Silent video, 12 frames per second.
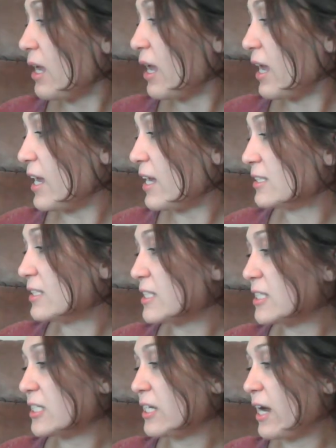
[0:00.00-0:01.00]
and
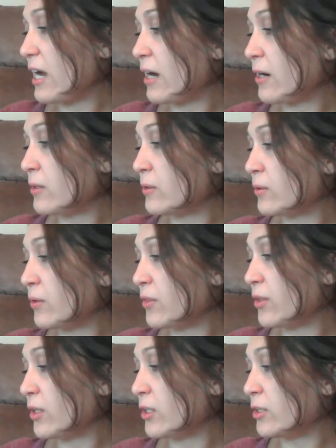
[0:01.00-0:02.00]
see how
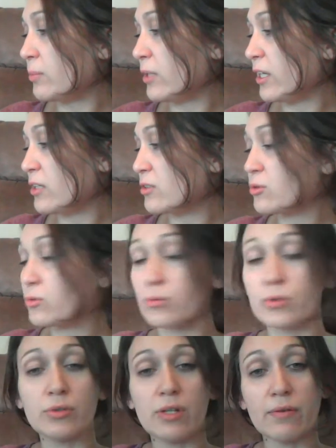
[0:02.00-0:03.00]
the plants
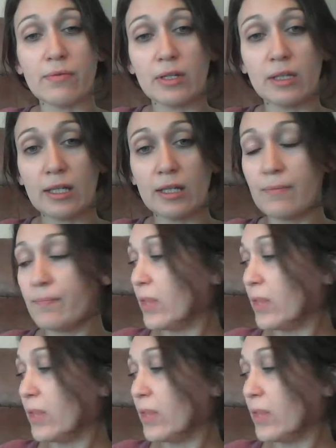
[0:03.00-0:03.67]
grew differently